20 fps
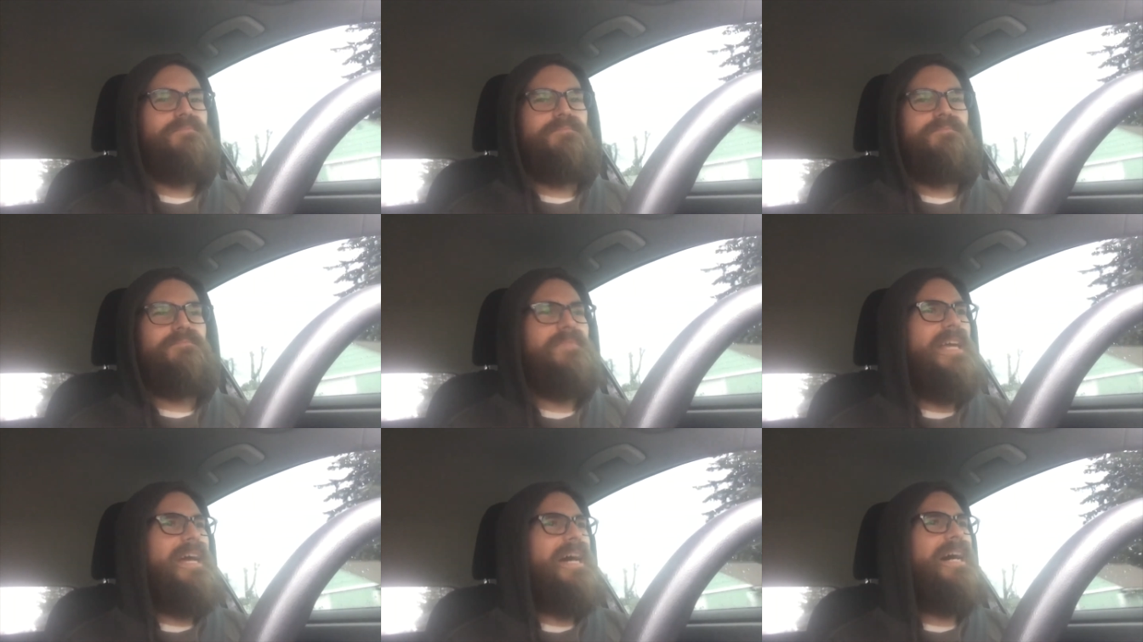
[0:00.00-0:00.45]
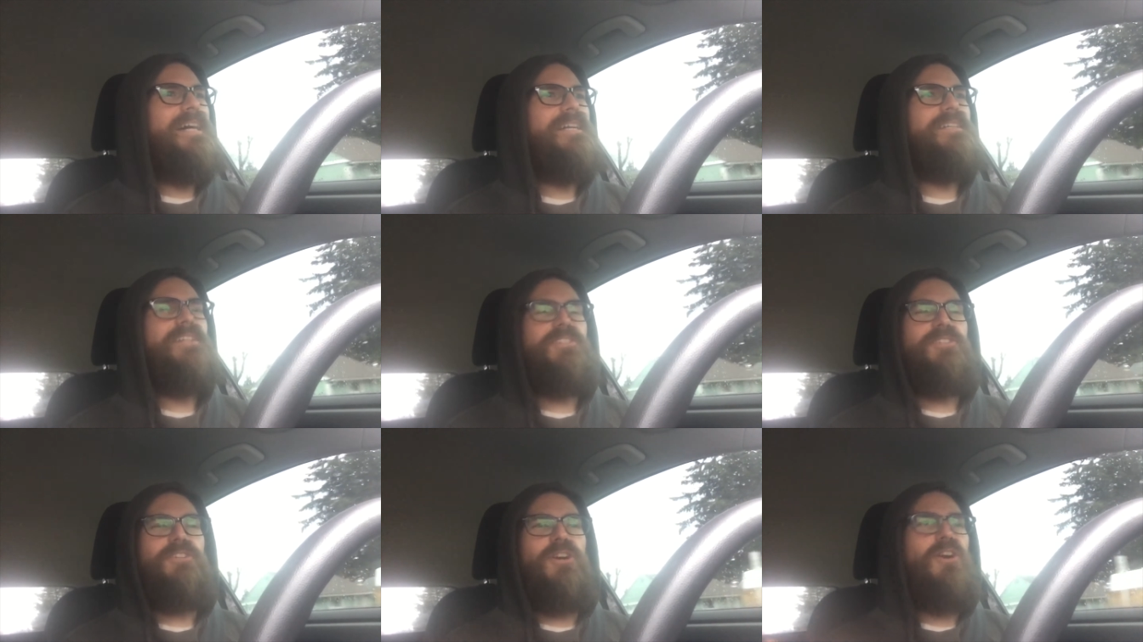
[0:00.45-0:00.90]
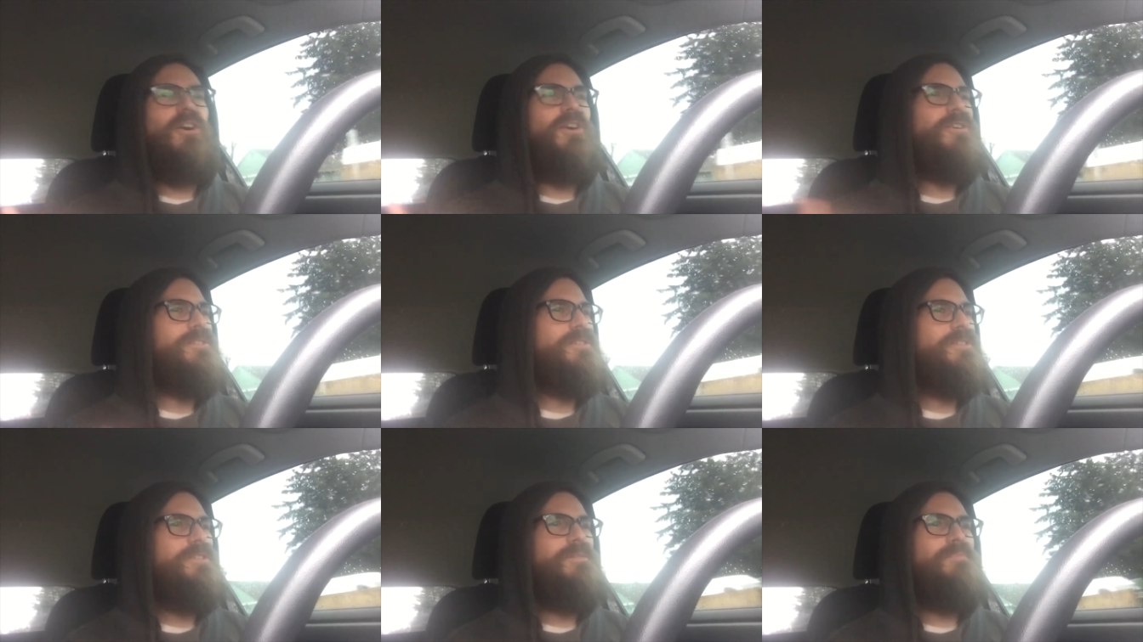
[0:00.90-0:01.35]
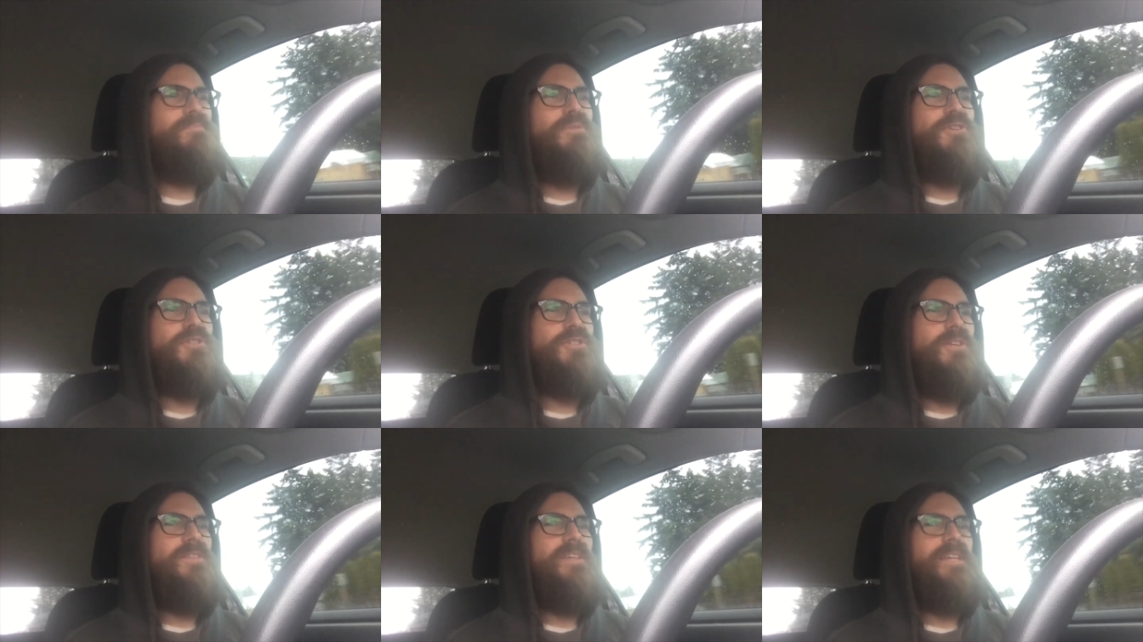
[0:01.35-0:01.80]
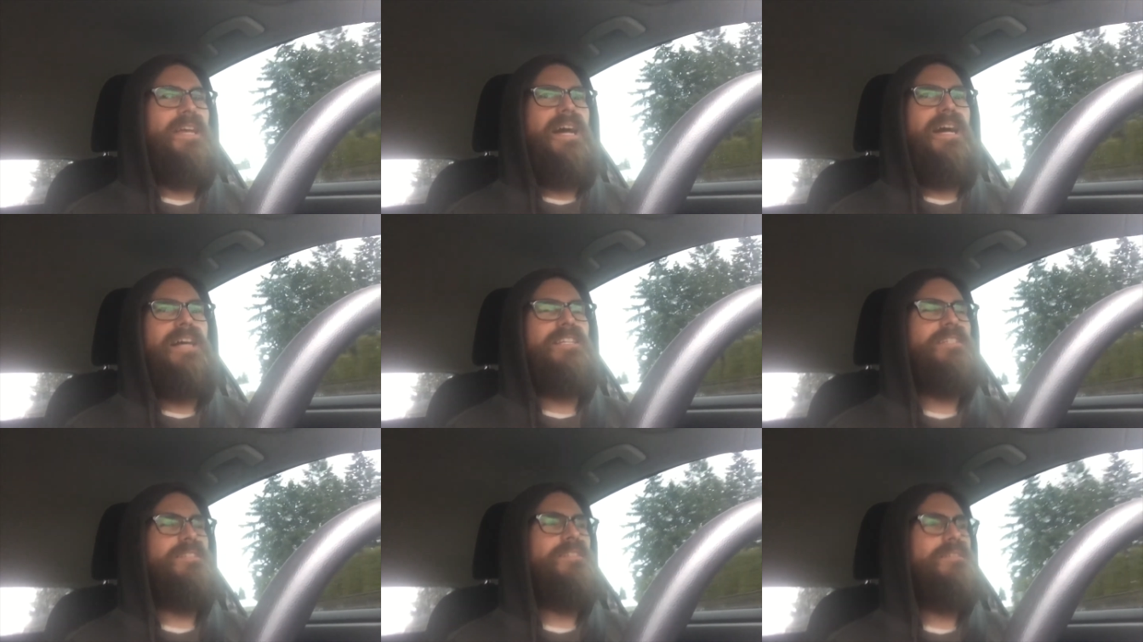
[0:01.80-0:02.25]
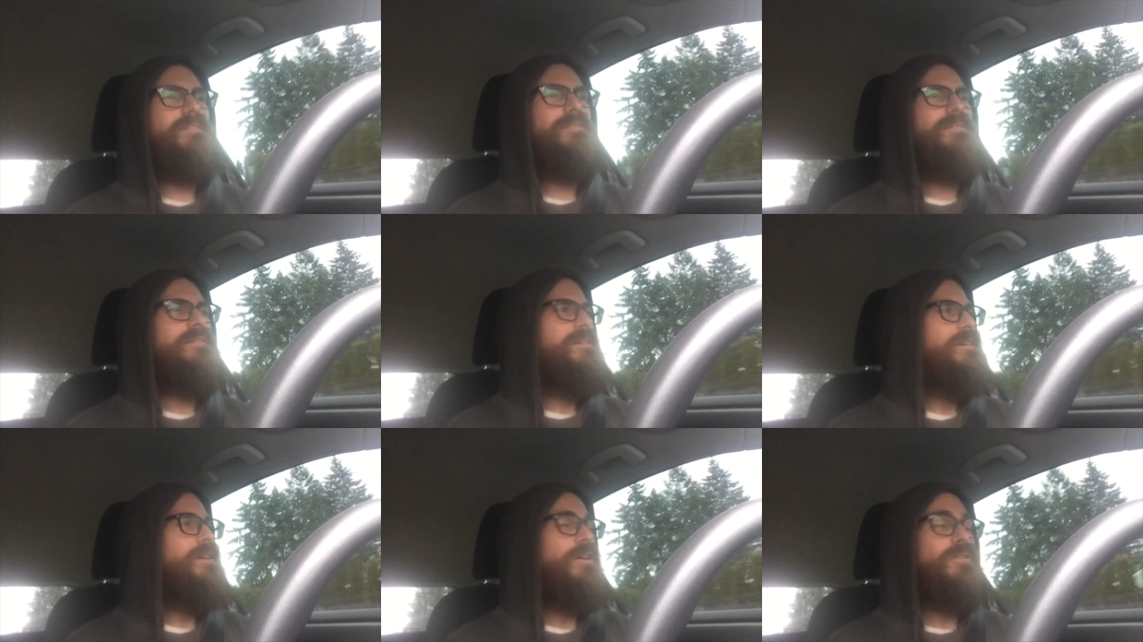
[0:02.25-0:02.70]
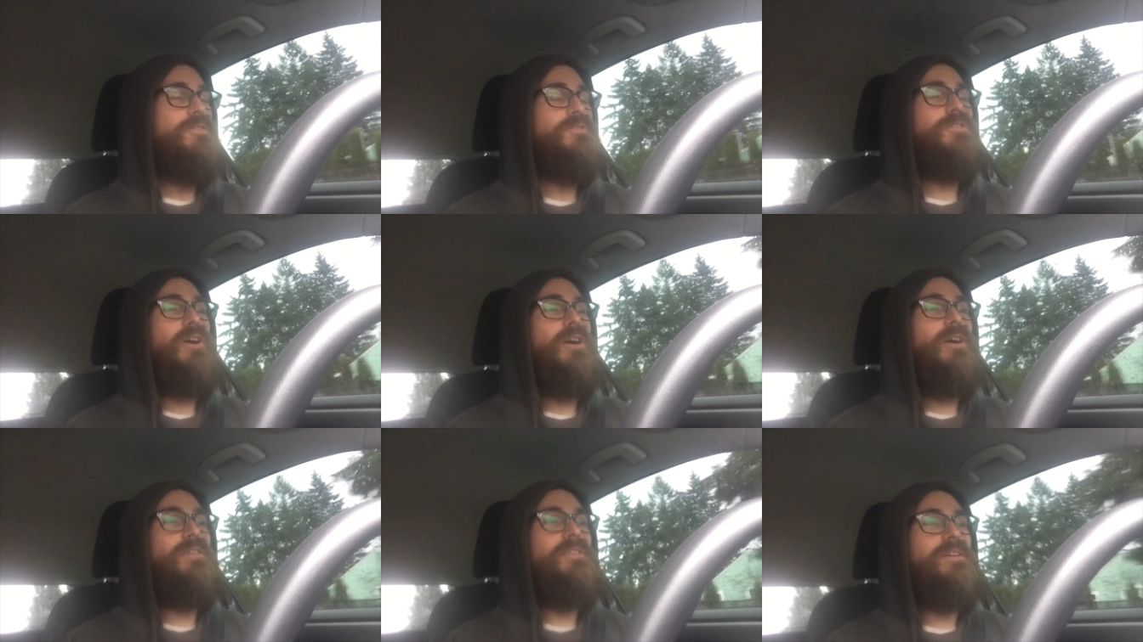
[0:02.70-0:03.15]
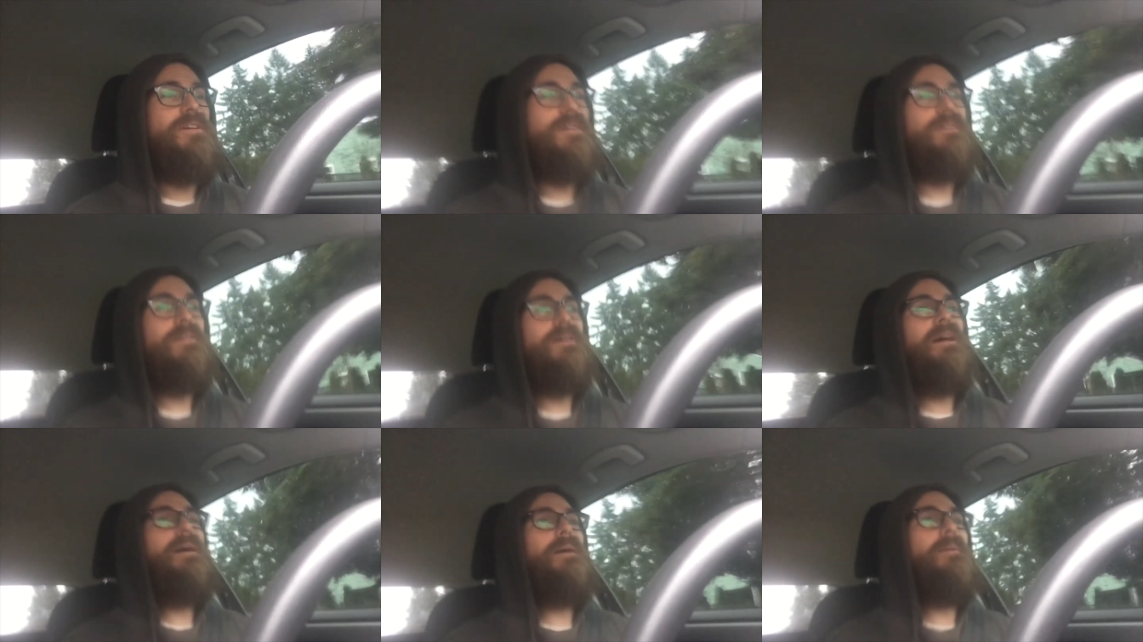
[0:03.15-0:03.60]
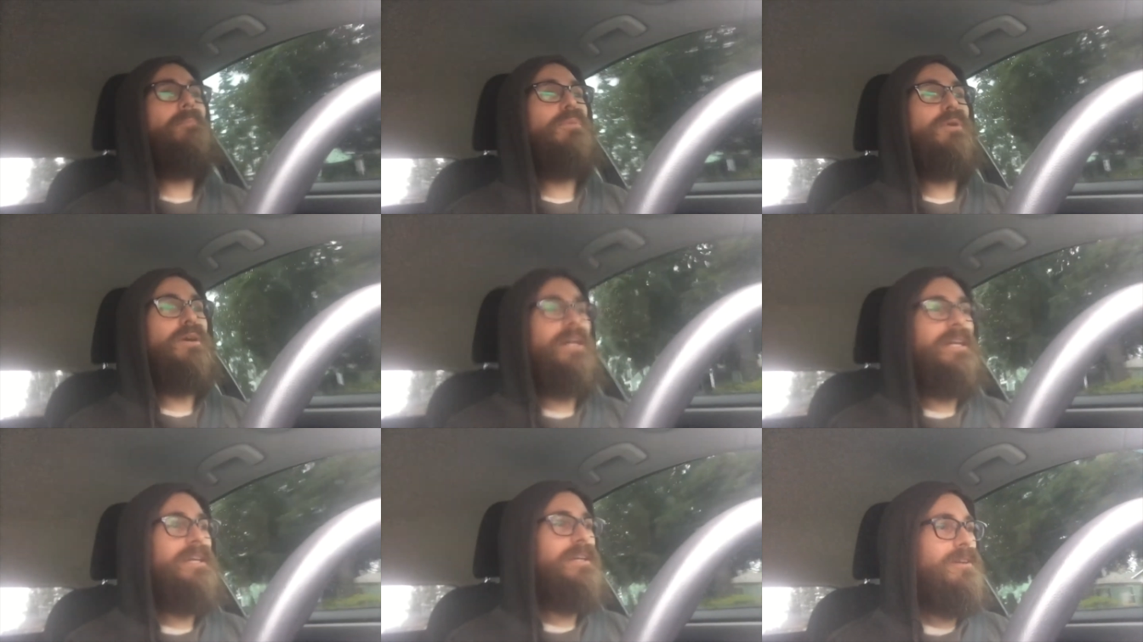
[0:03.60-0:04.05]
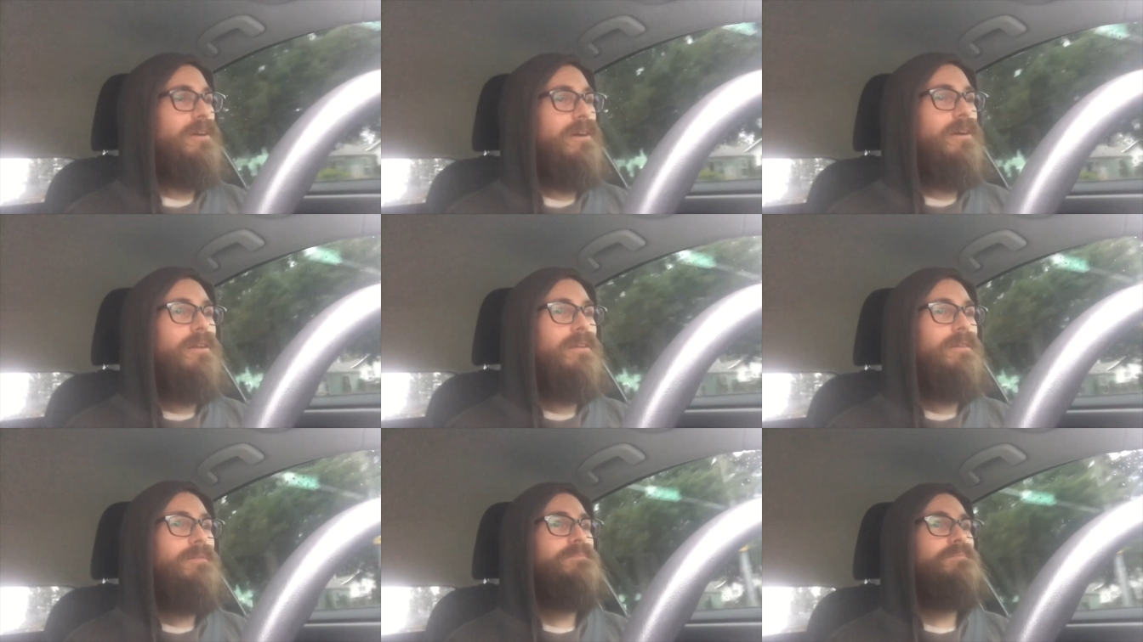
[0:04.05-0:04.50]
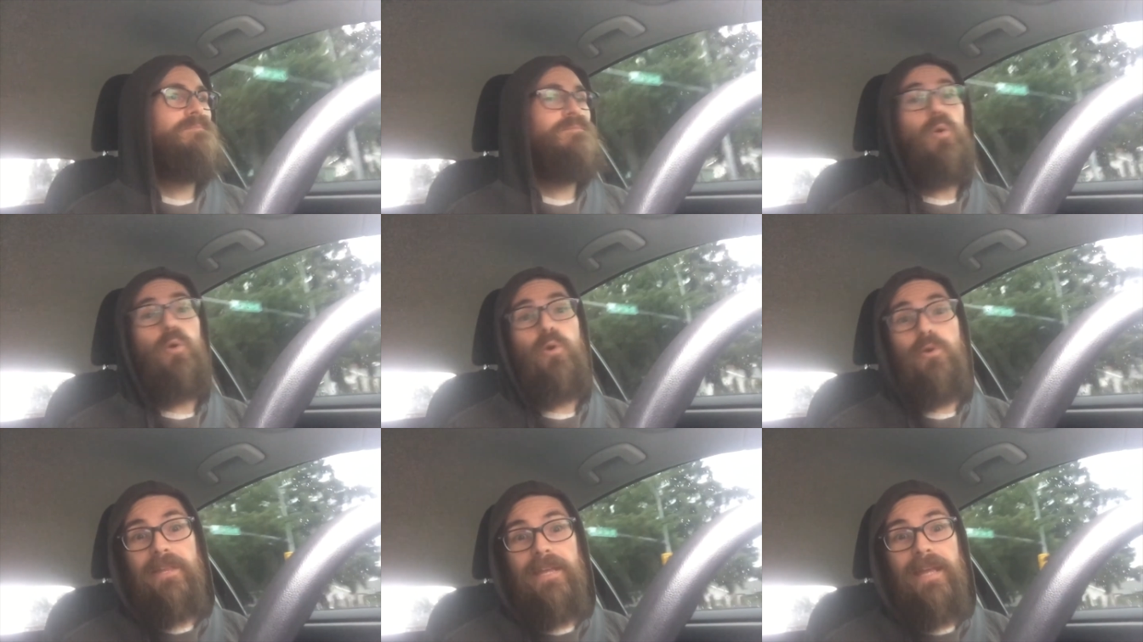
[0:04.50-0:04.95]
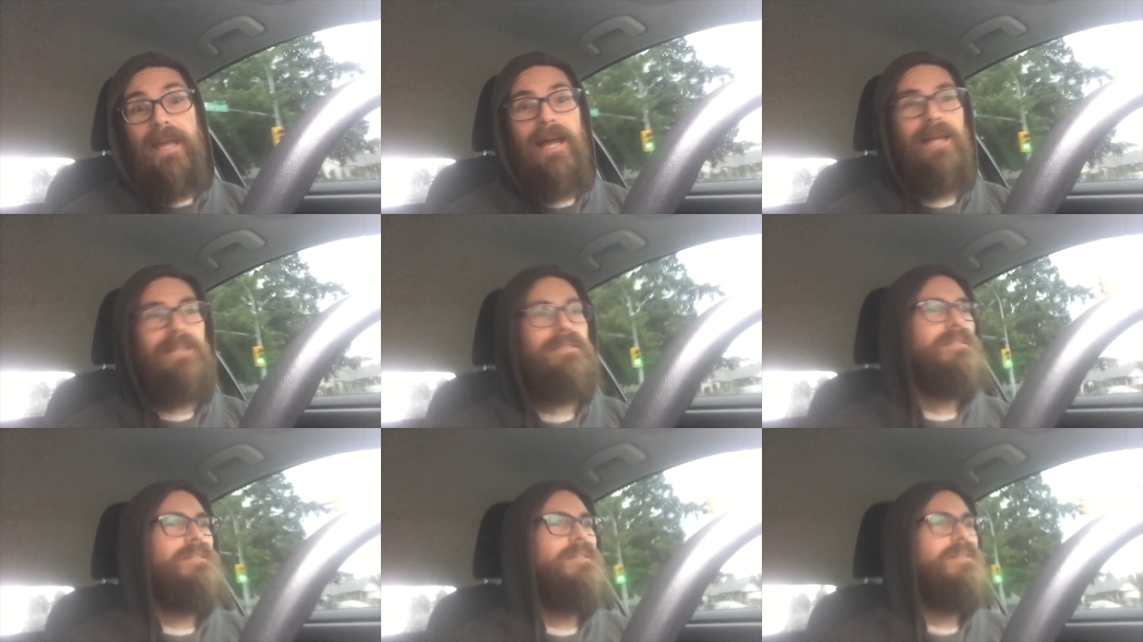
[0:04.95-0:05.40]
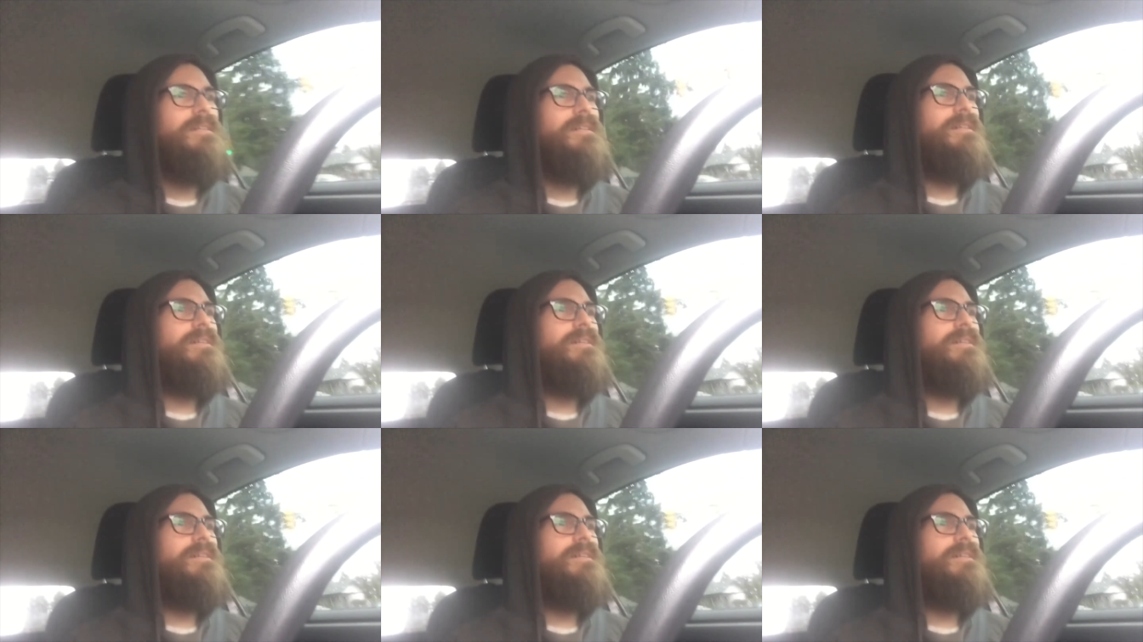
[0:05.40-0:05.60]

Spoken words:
Yeah, it doesn't hurt to push on the gas, or sorry, the brake at all, or the gas.